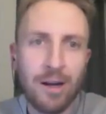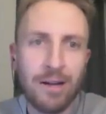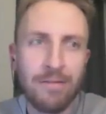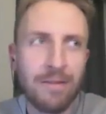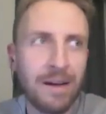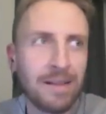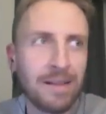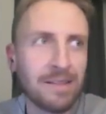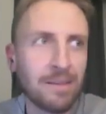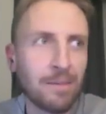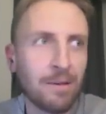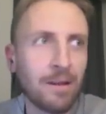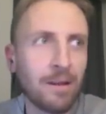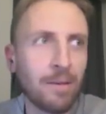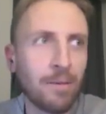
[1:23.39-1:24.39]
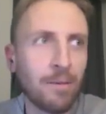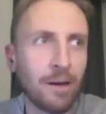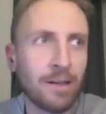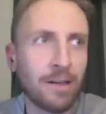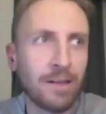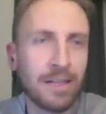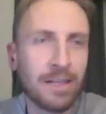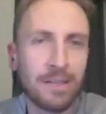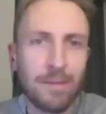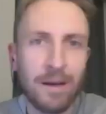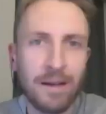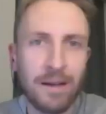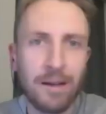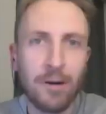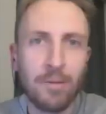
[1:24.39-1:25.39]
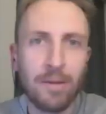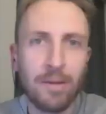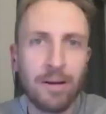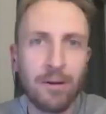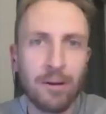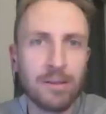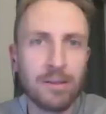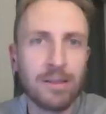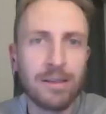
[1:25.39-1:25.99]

to find some clip where he talked about goat blowers.